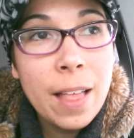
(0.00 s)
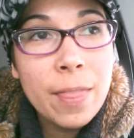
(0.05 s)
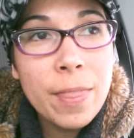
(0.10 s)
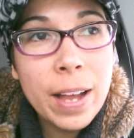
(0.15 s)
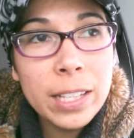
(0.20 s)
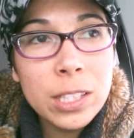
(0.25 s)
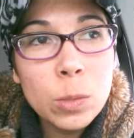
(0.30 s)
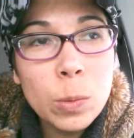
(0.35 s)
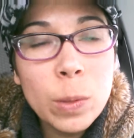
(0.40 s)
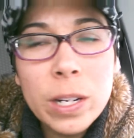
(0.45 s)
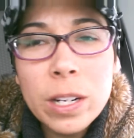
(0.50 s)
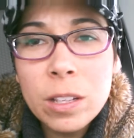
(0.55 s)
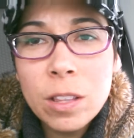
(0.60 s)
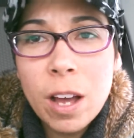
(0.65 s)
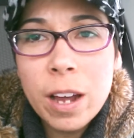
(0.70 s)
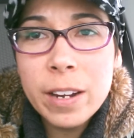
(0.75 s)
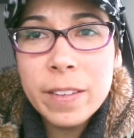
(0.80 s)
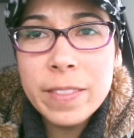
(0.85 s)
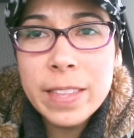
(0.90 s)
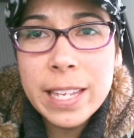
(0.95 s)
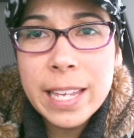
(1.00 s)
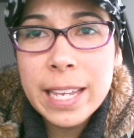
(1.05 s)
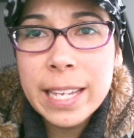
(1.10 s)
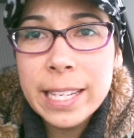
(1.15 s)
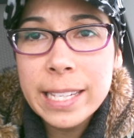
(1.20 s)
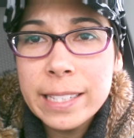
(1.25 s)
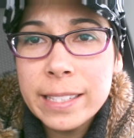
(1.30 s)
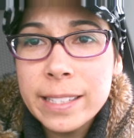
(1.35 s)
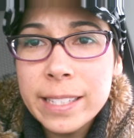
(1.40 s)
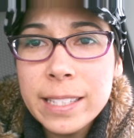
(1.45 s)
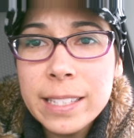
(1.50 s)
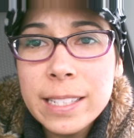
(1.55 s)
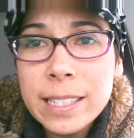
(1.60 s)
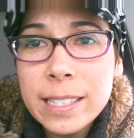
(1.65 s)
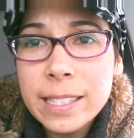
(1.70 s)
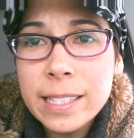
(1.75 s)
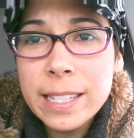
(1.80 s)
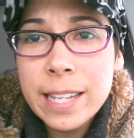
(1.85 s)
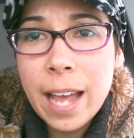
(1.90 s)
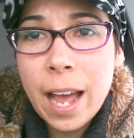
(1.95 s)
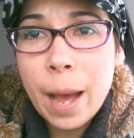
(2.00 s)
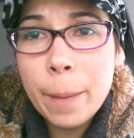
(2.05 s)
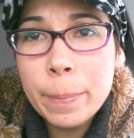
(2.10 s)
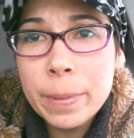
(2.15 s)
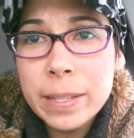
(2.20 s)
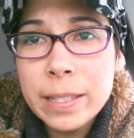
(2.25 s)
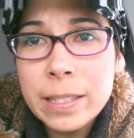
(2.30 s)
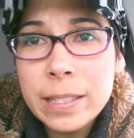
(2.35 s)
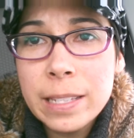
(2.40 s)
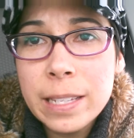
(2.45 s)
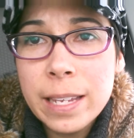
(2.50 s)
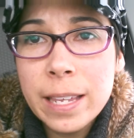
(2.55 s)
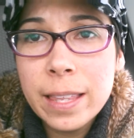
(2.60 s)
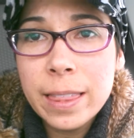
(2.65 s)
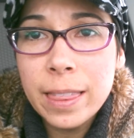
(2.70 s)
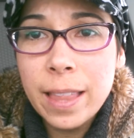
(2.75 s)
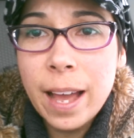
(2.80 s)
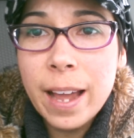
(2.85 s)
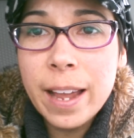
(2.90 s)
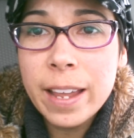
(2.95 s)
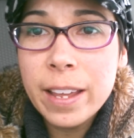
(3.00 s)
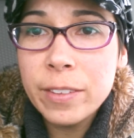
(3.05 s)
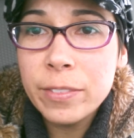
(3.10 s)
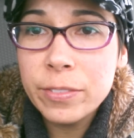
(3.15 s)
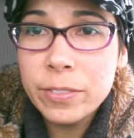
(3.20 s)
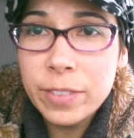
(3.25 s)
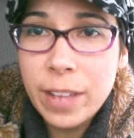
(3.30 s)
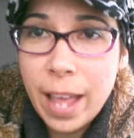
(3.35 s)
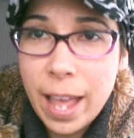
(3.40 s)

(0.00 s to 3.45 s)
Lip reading: that's where a lot of the inconsistency happens in life,